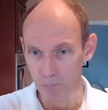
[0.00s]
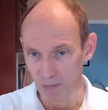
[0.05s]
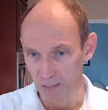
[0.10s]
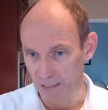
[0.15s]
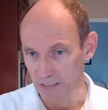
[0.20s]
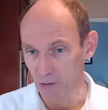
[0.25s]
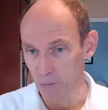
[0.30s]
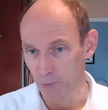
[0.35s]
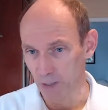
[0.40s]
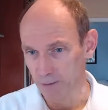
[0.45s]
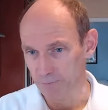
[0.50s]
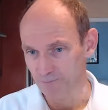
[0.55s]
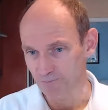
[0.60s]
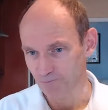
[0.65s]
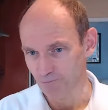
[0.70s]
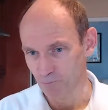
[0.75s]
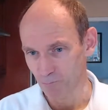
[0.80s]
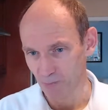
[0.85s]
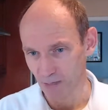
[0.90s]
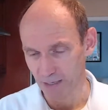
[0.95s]
anyone,
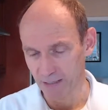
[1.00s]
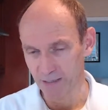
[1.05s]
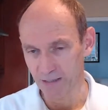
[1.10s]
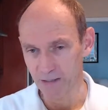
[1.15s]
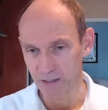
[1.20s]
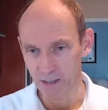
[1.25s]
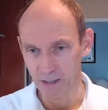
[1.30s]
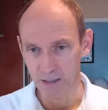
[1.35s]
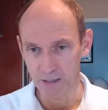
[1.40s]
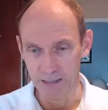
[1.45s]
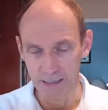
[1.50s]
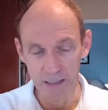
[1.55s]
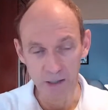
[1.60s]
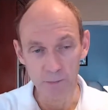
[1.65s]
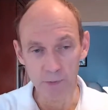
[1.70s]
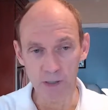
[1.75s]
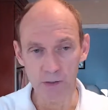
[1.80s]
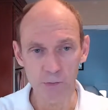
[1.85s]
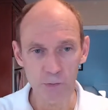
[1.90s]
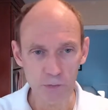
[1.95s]
hi Linda,
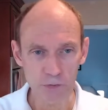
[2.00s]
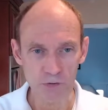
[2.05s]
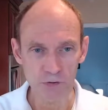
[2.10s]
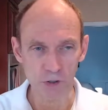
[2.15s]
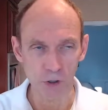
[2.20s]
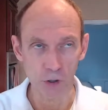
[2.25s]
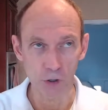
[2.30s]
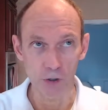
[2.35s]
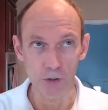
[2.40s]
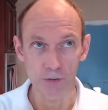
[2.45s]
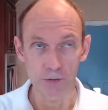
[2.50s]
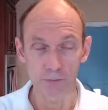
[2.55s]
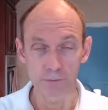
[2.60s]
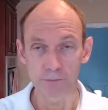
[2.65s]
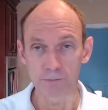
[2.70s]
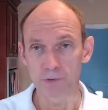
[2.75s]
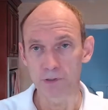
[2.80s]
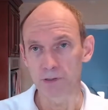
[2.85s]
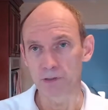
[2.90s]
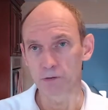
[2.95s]
anyone who's
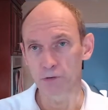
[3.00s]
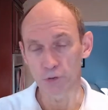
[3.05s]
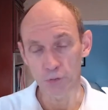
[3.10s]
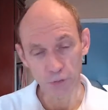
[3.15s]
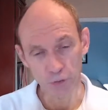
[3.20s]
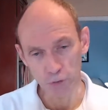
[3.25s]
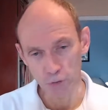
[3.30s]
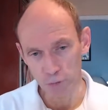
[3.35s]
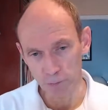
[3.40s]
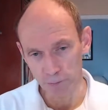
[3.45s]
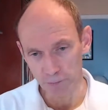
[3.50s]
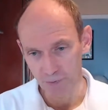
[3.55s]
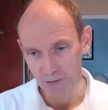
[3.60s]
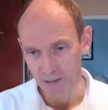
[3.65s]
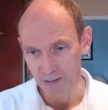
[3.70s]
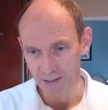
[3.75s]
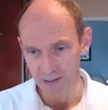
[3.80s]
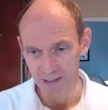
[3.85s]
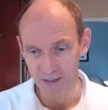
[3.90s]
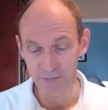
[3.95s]
on YouTube,
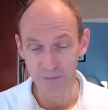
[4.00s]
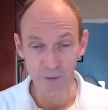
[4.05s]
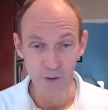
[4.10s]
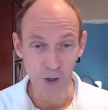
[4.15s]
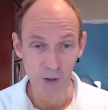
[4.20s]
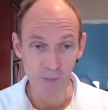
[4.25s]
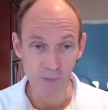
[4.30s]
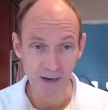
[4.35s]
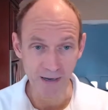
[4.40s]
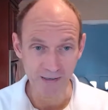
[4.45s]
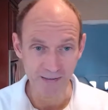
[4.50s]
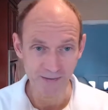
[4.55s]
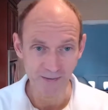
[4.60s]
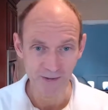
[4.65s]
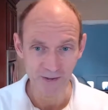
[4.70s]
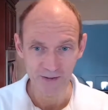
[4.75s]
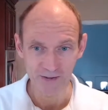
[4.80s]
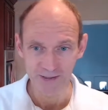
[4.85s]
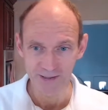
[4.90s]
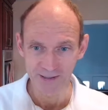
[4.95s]
if you don't mind
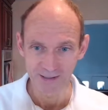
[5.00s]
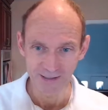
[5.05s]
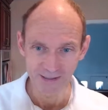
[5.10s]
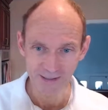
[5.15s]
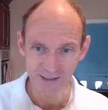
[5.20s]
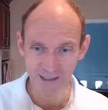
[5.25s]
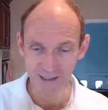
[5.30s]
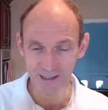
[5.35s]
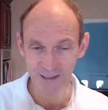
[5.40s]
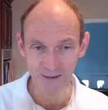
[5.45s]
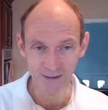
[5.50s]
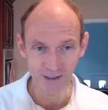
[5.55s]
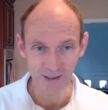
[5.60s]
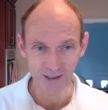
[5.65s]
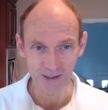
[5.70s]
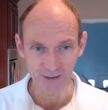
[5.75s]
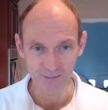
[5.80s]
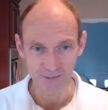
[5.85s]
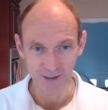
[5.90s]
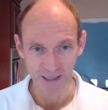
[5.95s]
clicking
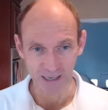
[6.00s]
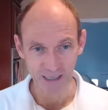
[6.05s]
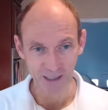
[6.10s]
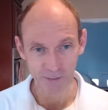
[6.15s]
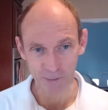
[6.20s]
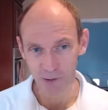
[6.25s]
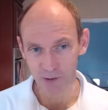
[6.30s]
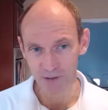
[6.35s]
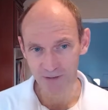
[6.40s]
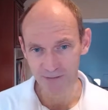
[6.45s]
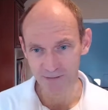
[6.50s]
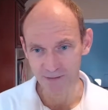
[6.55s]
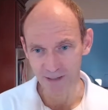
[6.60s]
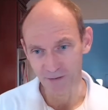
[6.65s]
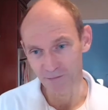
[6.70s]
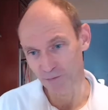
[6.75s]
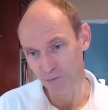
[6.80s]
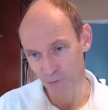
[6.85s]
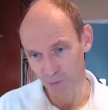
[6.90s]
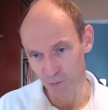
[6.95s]
the like button
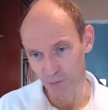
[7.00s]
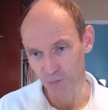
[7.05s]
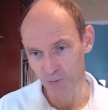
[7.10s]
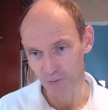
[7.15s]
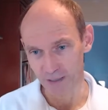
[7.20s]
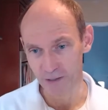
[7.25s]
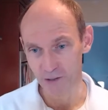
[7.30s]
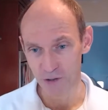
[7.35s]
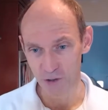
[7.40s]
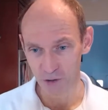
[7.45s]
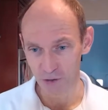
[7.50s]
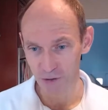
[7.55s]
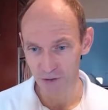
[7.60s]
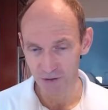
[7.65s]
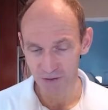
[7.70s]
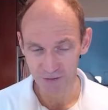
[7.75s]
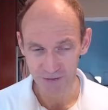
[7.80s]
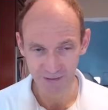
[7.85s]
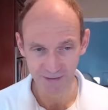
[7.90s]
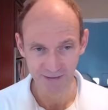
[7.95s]
if you
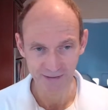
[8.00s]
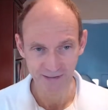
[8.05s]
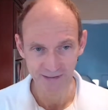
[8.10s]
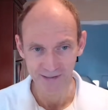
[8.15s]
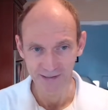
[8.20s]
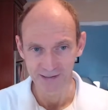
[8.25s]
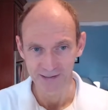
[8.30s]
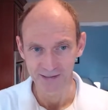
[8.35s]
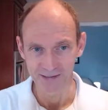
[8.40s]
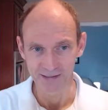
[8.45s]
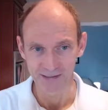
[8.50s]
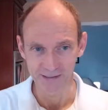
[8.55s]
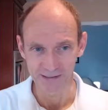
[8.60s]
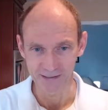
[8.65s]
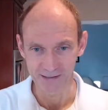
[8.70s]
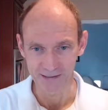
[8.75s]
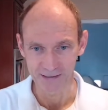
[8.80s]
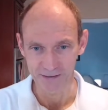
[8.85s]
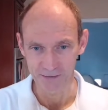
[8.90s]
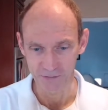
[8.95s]
enjoy
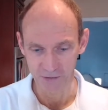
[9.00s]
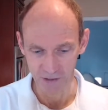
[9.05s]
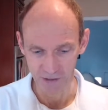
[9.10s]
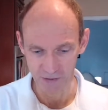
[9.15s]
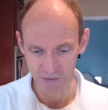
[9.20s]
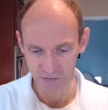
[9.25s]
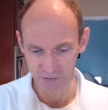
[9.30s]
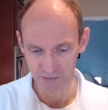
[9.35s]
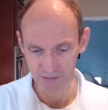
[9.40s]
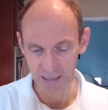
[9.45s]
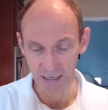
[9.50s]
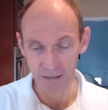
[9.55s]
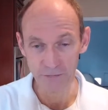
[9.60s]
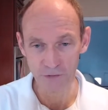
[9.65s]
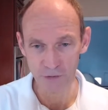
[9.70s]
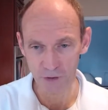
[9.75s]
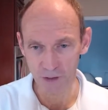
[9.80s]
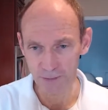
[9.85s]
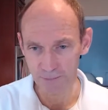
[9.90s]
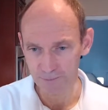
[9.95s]
this live
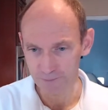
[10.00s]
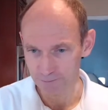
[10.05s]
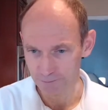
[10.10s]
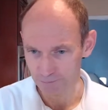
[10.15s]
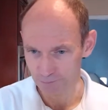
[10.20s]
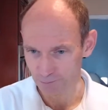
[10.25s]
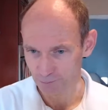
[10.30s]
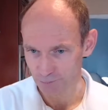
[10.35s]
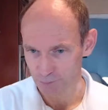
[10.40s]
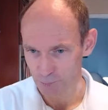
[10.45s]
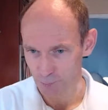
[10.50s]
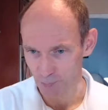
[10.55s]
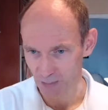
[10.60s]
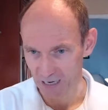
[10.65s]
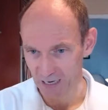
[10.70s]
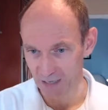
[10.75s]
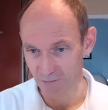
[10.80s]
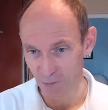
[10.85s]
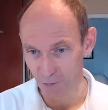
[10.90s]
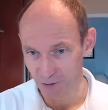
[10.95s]
stream.
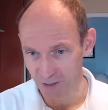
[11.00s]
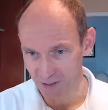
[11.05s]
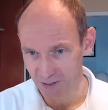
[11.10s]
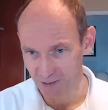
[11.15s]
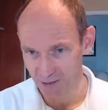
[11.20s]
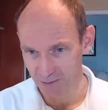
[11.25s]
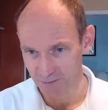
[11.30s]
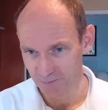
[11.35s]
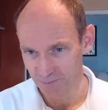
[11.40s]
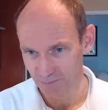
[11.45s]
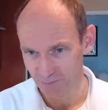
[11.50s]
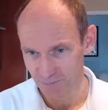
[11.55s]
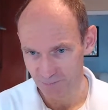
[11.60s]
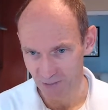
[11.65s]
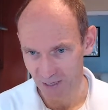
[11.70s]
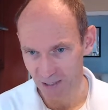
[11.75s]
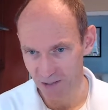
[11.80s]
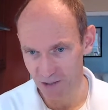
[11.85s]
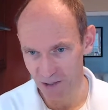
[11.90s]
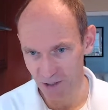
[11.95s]
Hi Veronica,
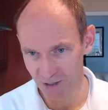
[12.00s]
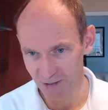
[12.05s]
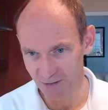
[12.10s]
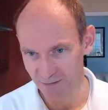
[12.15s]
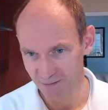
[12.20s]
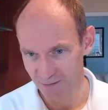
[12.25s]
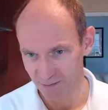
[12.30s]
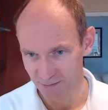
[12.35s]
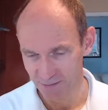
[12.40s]
hi Jean.